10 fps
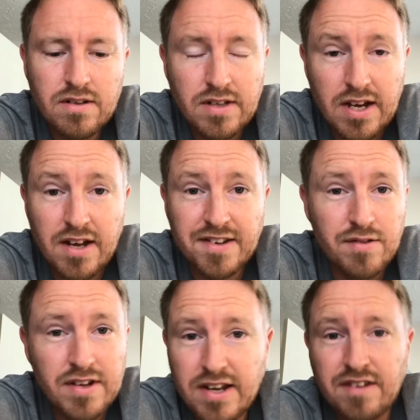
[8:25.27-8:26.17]
Yeah, so
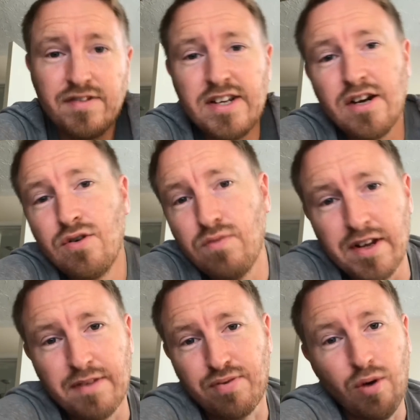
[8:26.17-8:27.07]
the next video
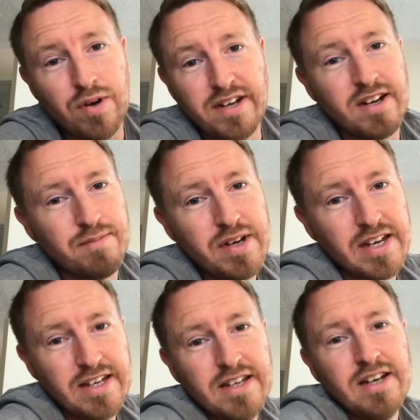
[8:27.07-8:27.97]
is probably going to
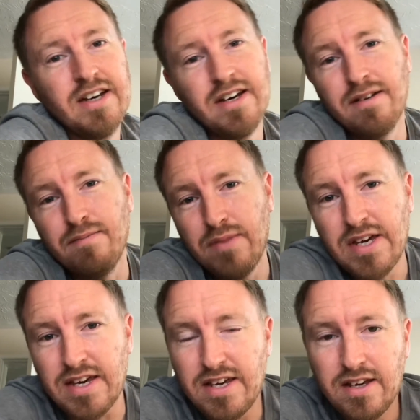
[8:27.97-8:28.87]
be
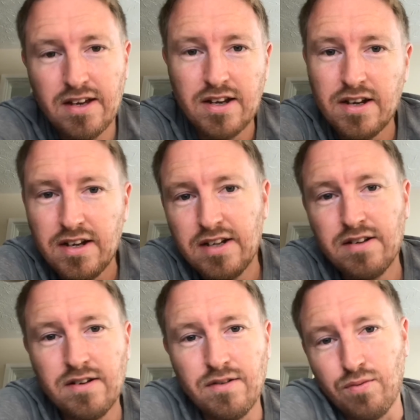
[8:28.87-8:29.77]
me
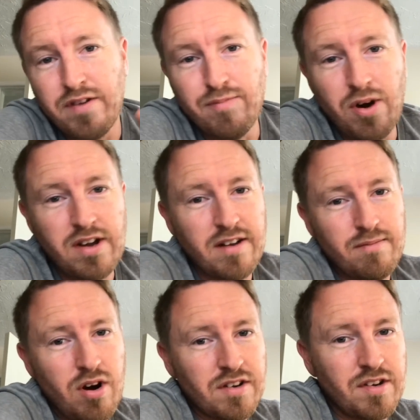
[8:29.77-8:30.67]
with my
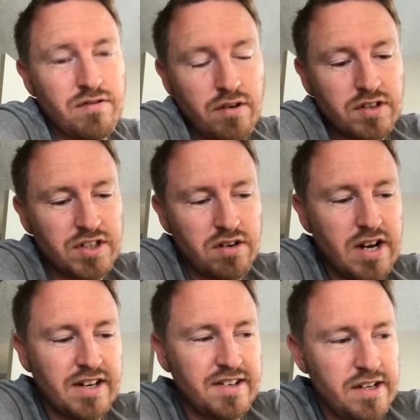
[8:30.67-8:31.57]
Mark II Focus
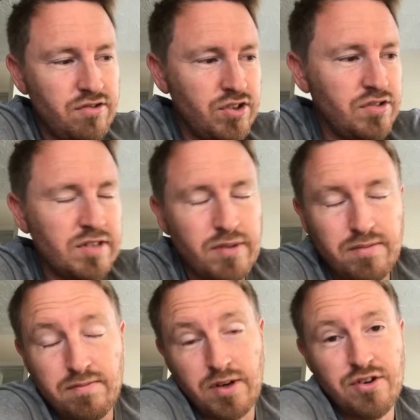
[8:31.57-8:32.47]
RS, introducing
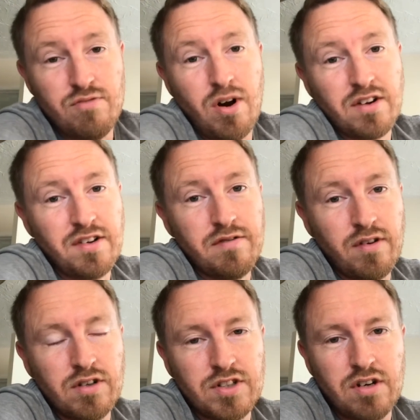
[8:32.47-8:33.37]
my new Mark II
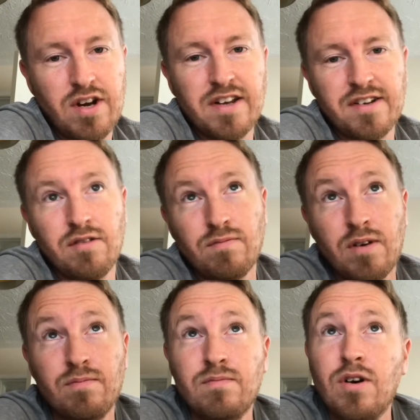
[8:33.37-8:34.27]
Focus RS. So
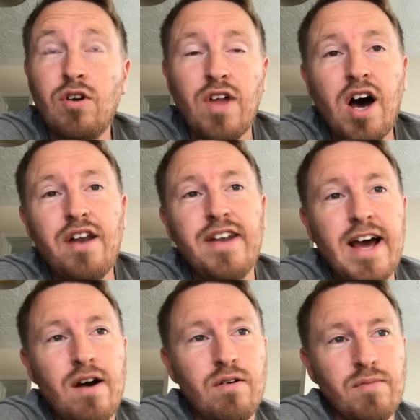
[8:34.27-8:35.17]
I'm on the hunt
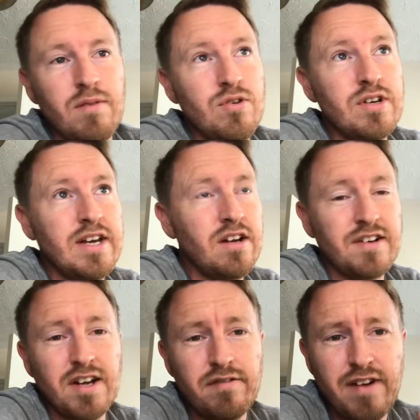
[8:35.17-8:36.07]
now. I'm looking, like I
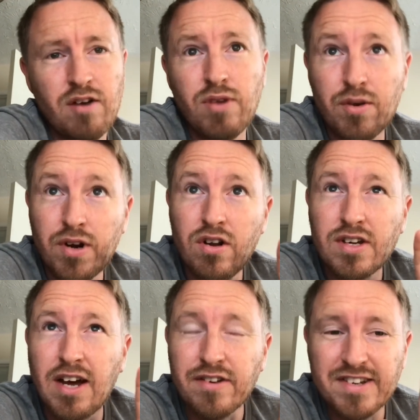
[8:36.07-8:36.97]
said, I found one I want to
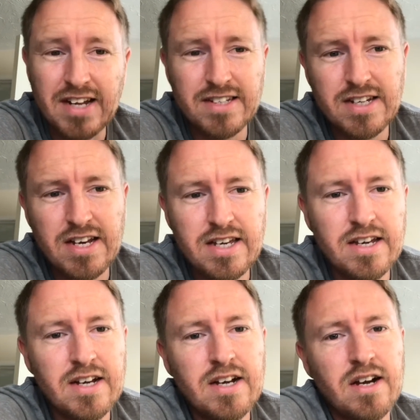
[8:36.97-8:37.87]
look at on Saturday.
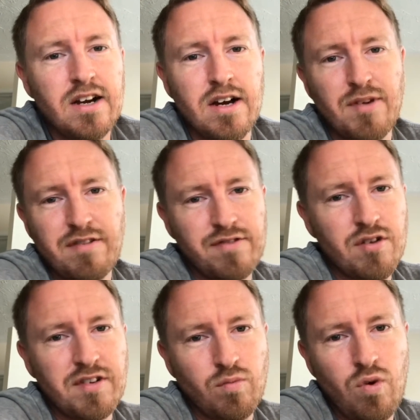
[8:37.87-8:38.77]
It's
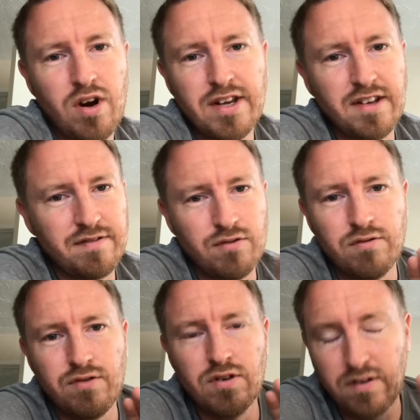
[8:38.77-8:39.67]
frozen white. It's full
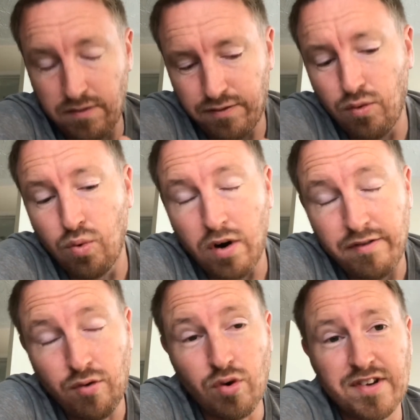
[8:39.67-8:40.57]

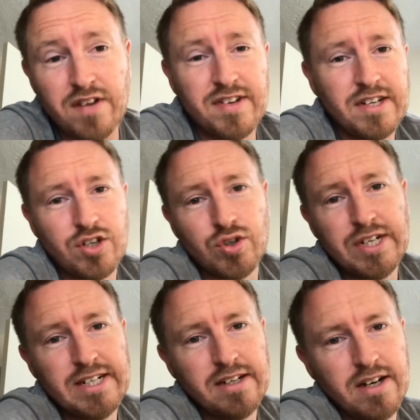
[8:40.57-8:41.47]
Ford service
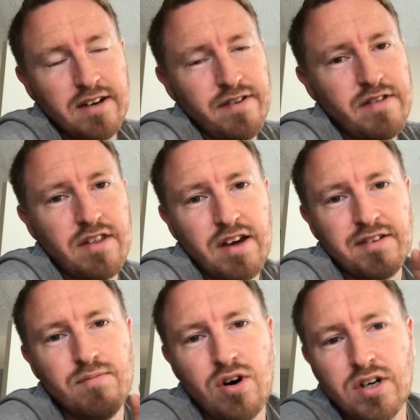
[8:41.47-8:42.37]
history,
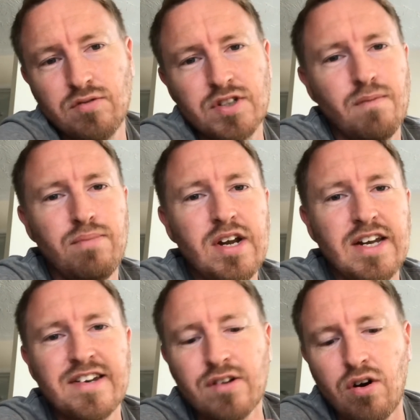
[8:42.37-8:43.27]
50,000 miles, completely
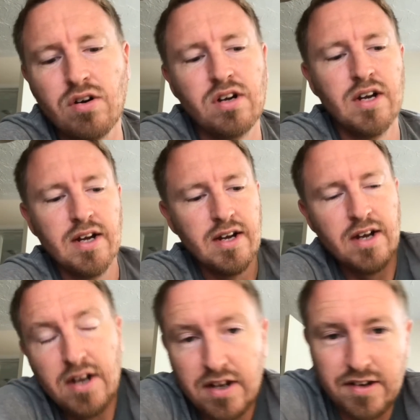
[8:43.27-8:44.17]
stock.
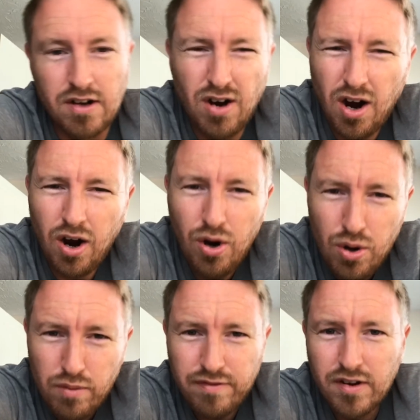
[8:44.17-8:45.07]
So
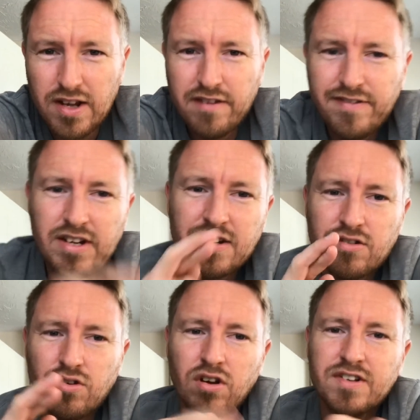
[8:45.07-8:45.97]
hopefully, fingers
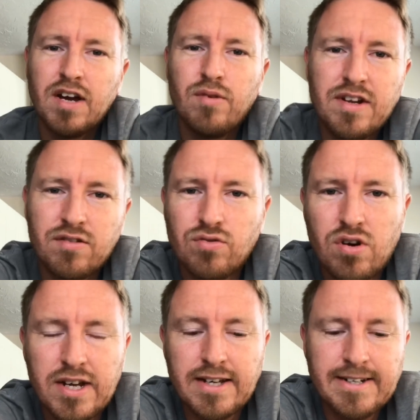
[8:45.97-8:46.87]
crossed, that one is all
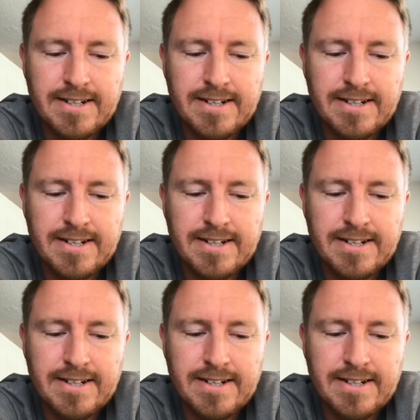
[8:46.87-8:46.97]
right.